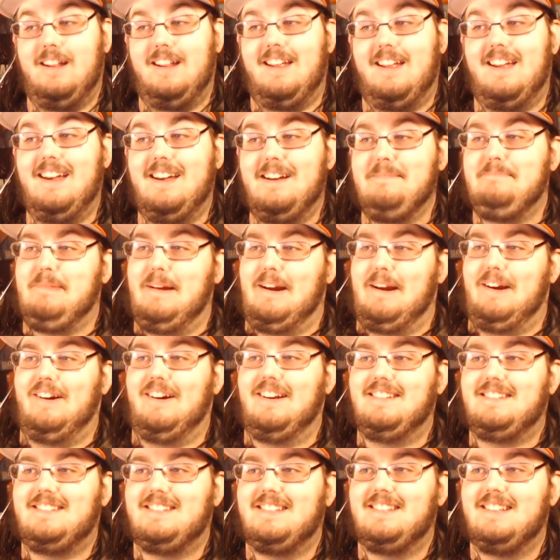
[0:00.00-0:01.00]

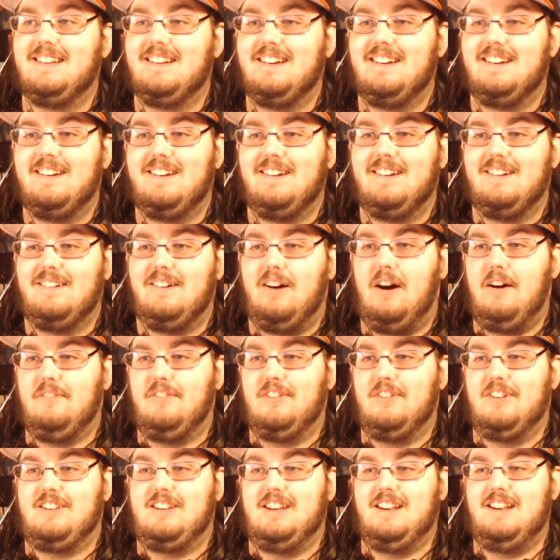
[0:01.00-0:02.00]
Beerus. Oh,
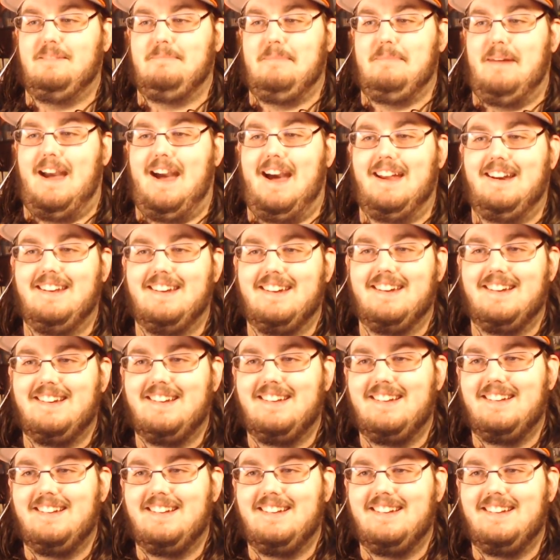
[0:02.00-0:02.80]
Vegeta mad.